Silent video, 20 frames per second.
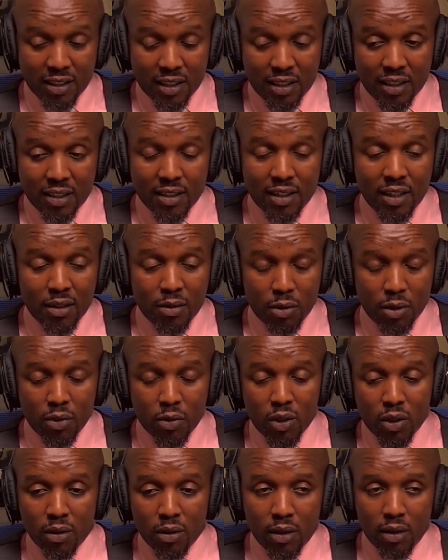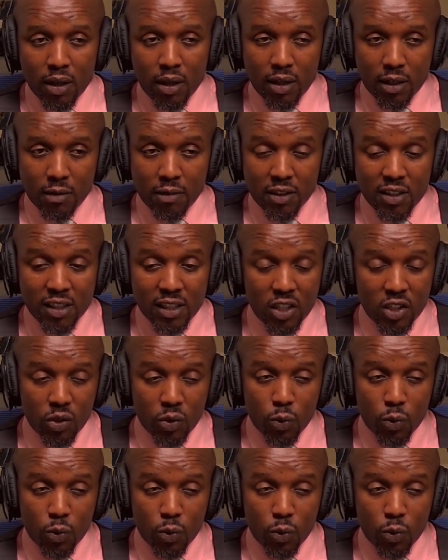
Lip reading: as I said, we are doing an investigation.